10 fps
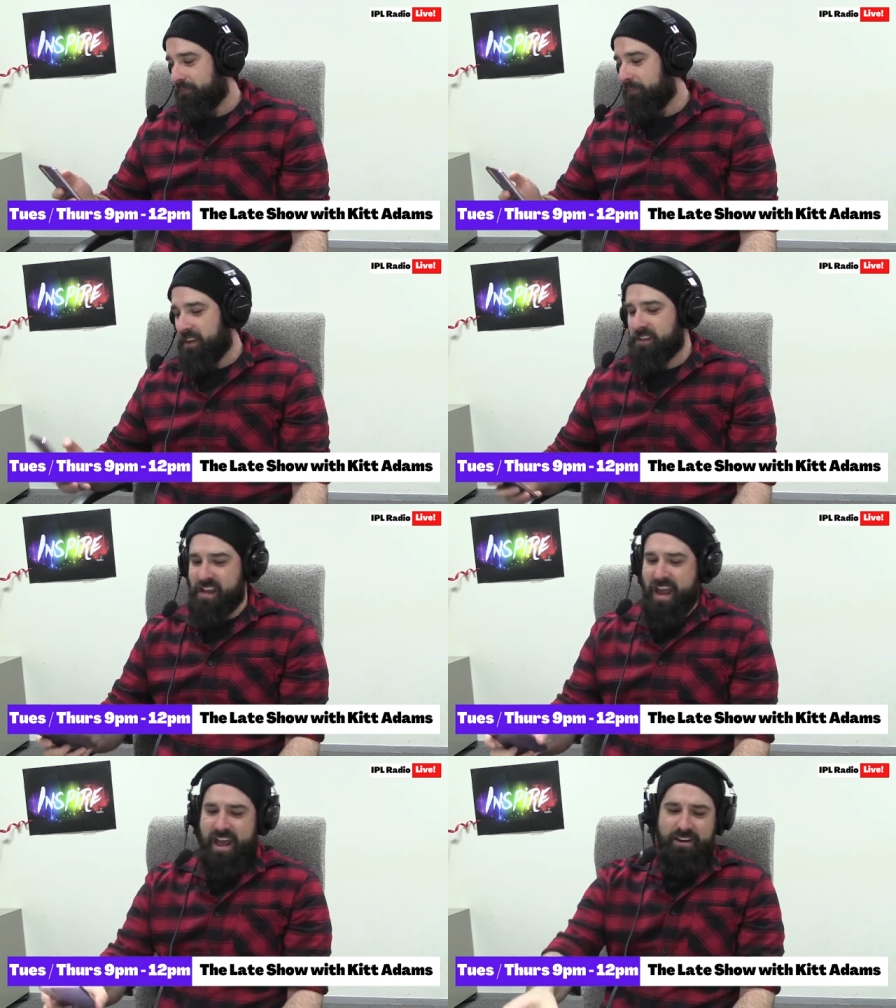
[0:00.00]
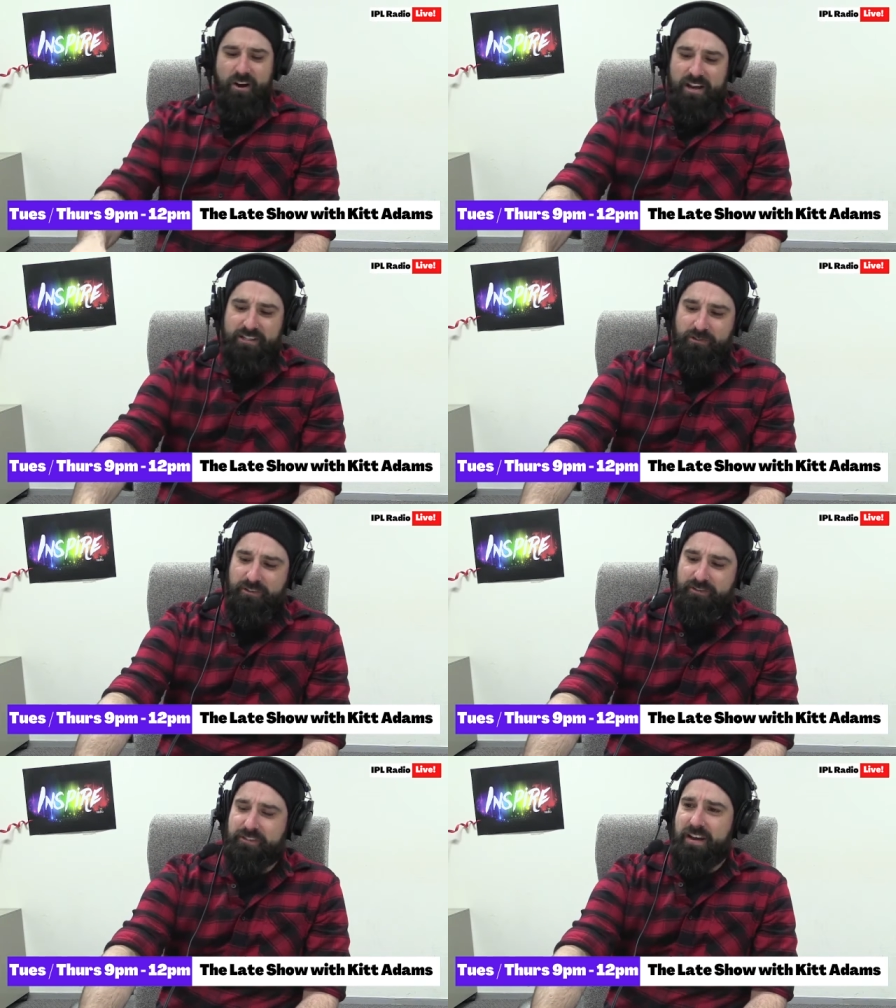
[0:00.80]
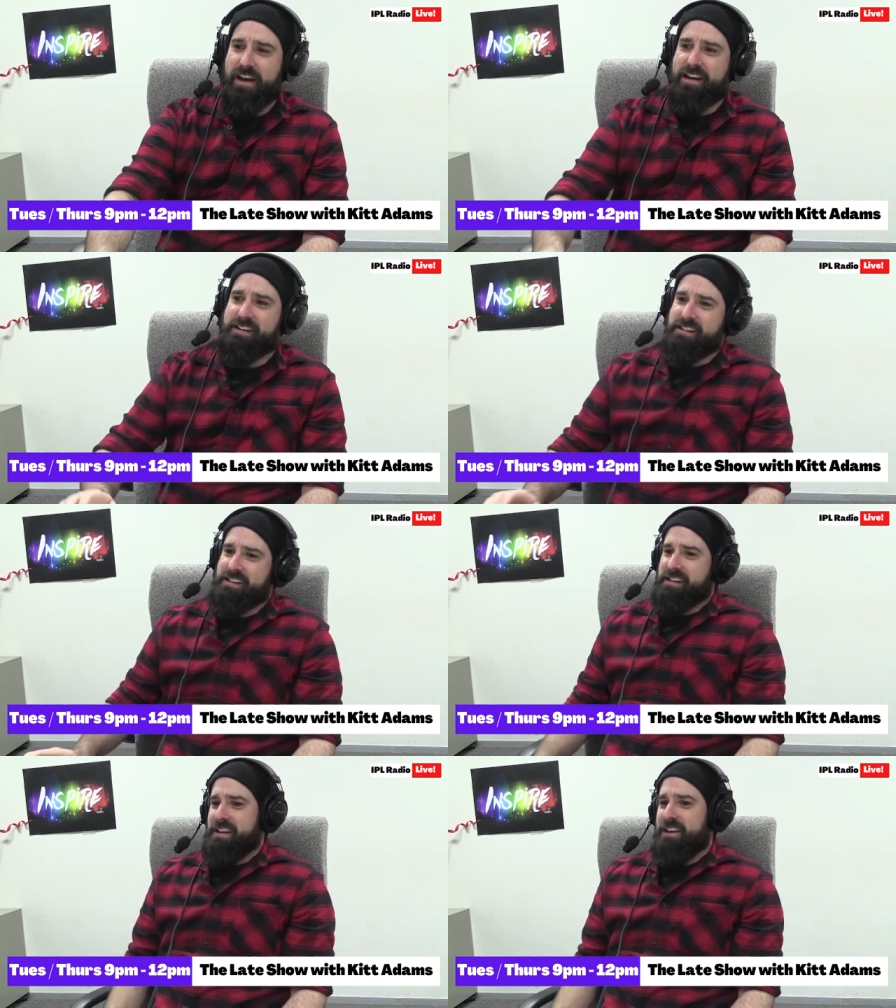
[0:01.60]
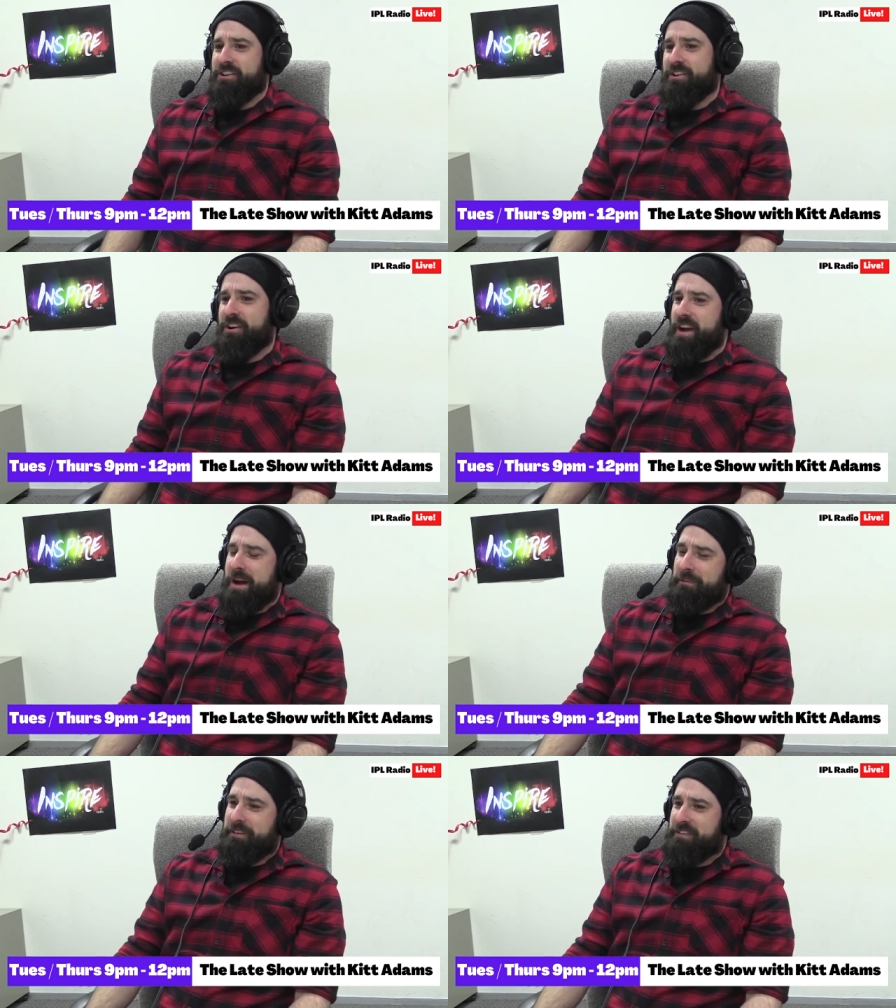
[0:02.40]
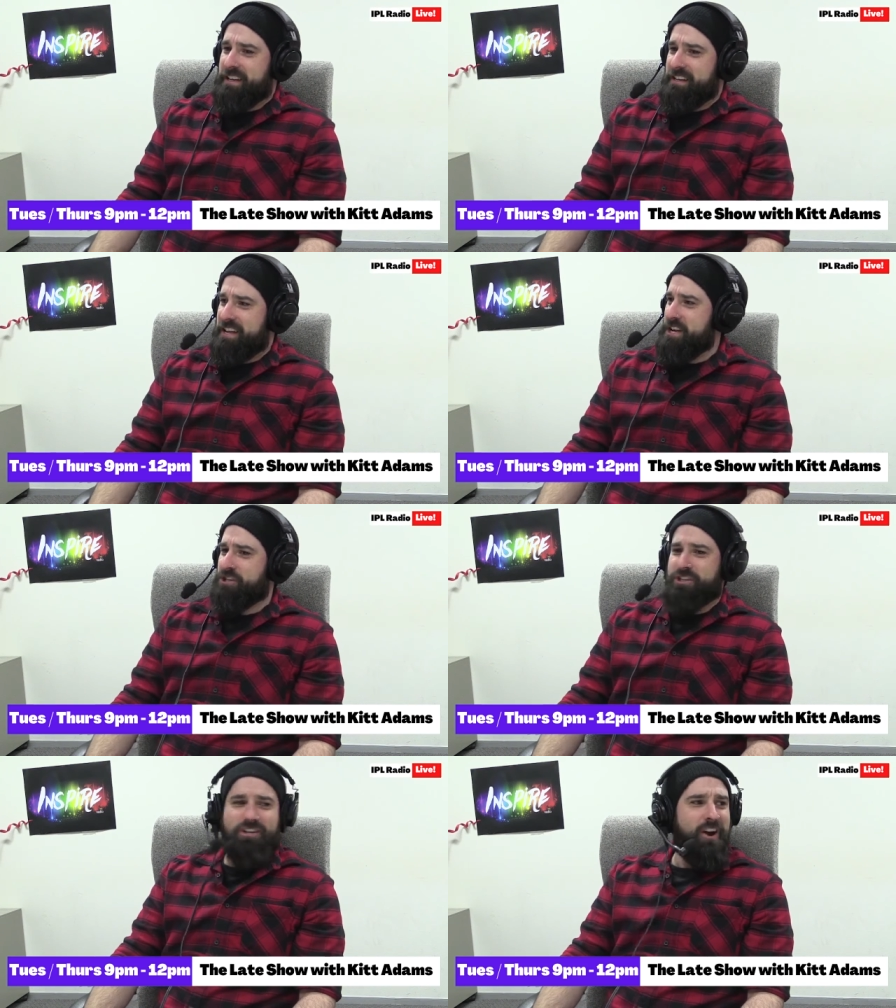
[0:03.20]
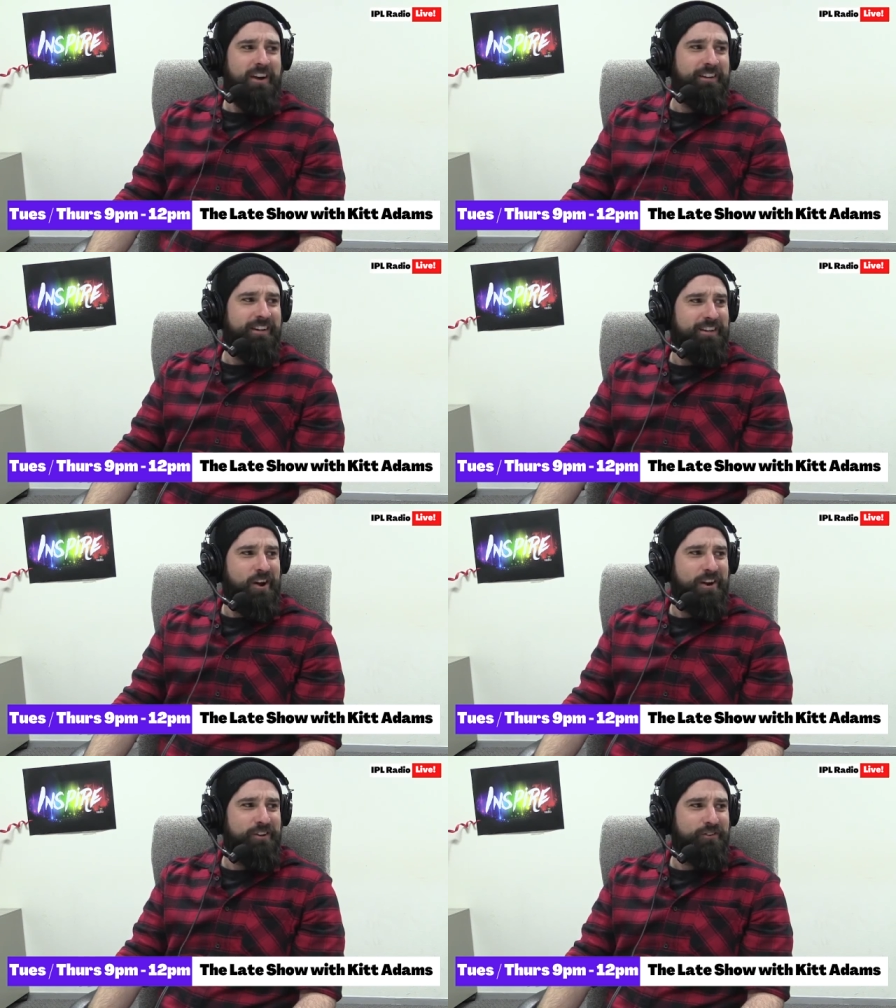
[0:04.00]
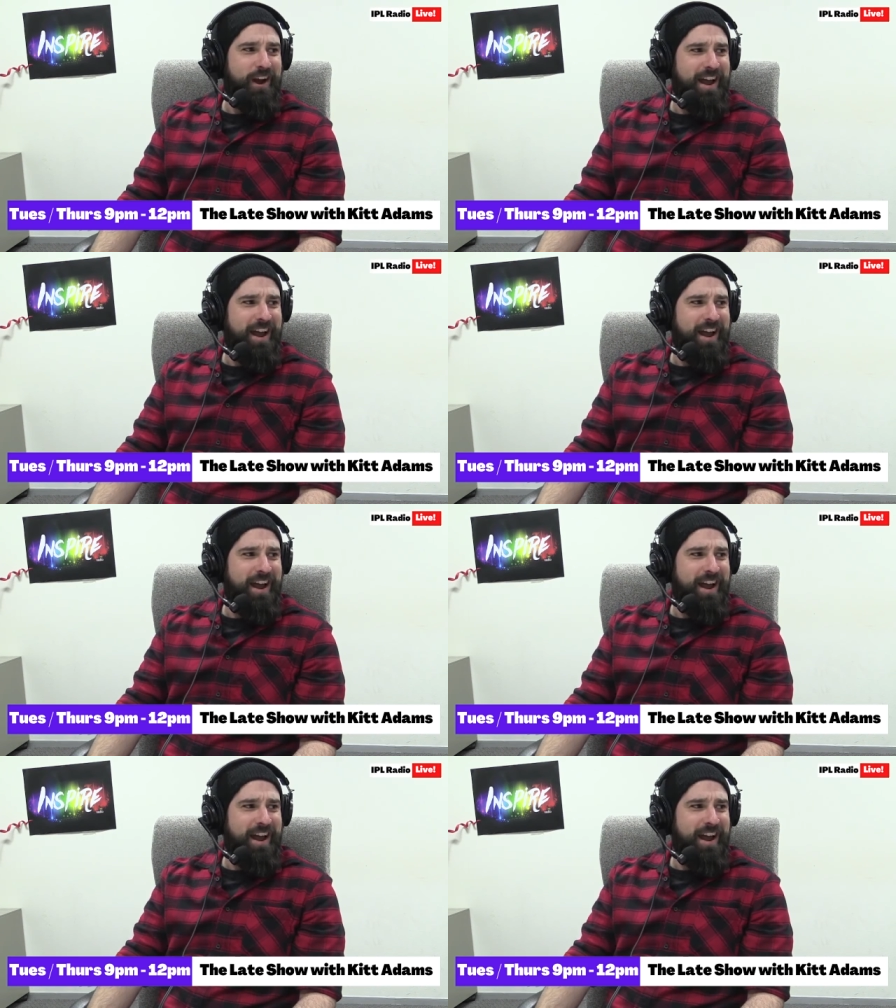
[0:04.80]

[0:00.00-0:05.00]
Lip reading: Nice sort of, uplifting-ish kind of track.